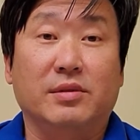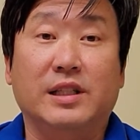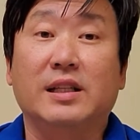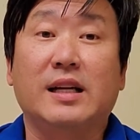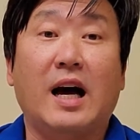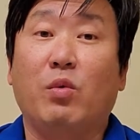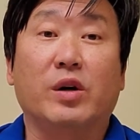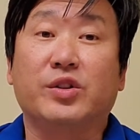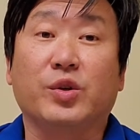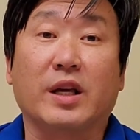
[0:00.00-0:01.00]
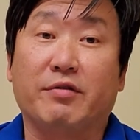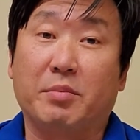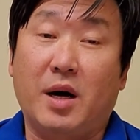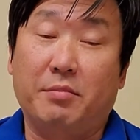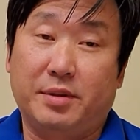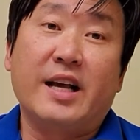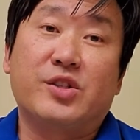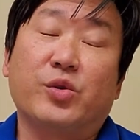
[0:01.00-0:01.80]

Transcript: did not want to give him up, and so